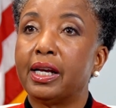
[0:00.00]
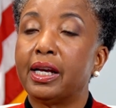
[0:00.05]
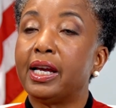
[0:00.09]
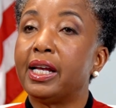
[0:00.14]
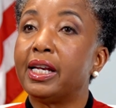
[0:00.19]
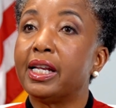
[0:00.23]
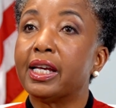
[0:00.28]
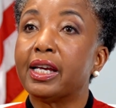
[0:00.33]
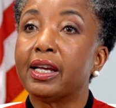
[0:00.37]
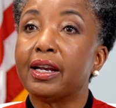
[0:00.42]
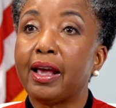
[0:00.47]

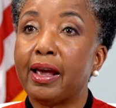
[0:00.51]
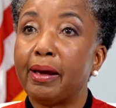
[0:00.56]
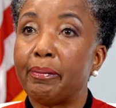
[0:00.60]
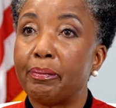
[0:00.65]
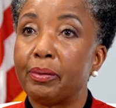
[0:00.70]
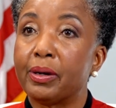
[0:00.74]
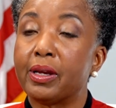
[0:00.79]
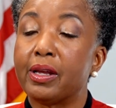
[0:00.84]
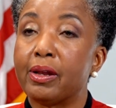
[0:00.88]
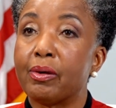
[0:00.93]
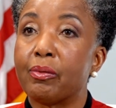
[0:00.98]
and it can
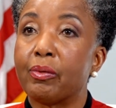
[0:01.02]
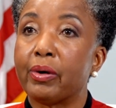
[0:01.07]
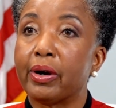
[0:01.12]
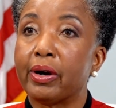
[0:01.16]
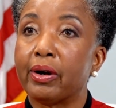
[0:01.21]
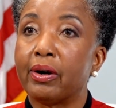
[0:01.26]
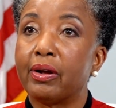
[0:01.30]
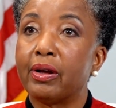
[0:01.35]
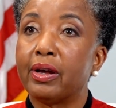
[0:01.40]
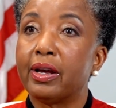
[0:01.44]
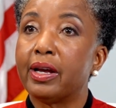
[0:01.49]
happen
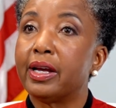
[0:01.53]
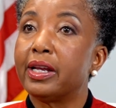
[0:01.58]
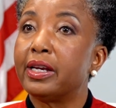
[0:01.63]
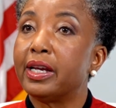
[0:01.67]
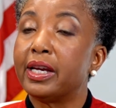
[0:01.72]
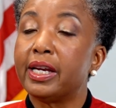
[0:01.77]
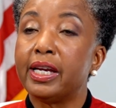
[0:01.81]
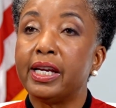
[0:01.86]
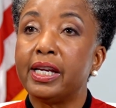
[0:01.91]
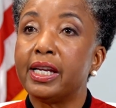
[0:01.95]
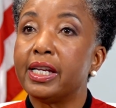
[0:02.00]
anywhere,
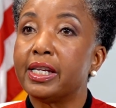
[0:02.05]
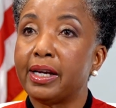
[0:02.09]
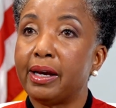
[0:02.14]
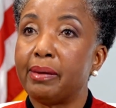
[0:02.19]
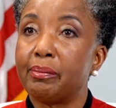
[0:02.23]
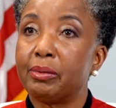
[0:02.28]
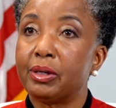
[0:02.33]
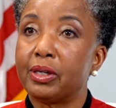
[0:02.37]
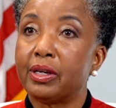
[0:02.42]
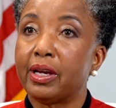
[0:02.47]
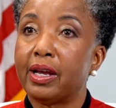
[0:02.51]
any
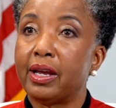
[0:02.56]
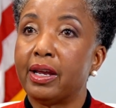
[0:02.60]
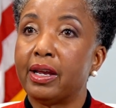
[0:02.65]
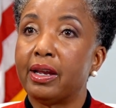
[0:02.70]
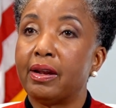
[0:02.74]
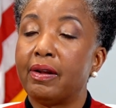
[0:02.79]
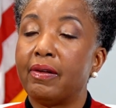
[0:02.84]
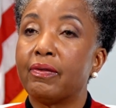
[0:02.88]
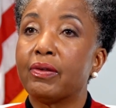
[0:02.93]
time of day.